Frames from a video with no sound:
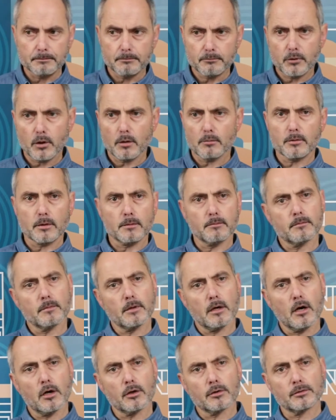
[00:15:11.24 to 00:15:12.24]
problem
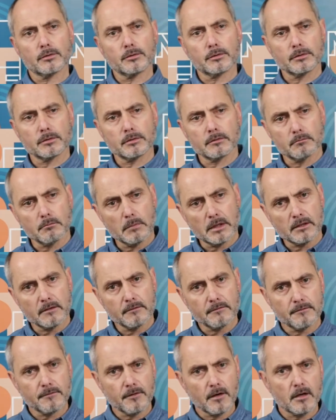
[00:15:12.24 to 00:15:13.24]
on many
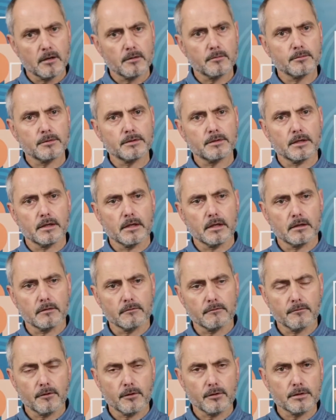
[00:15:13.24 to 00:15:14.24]
farms and
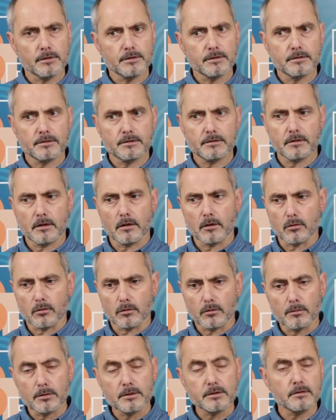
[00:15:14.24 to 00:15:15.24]
forests,
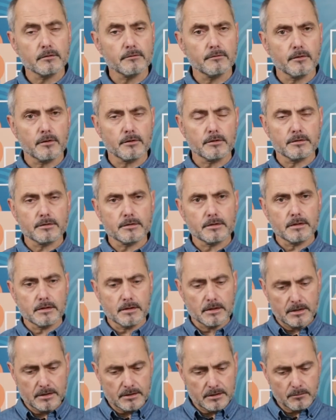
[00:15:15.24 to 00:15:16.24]
commercial forests in
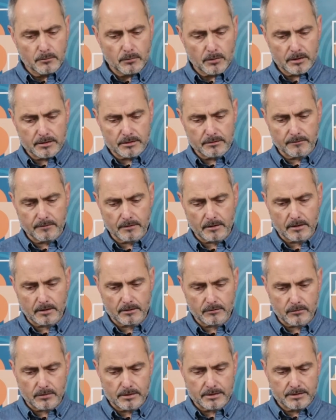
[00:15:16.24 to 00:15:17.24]
the eastern parts of the
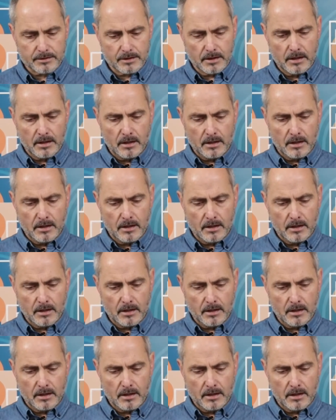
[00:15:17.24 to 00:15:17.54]
countries.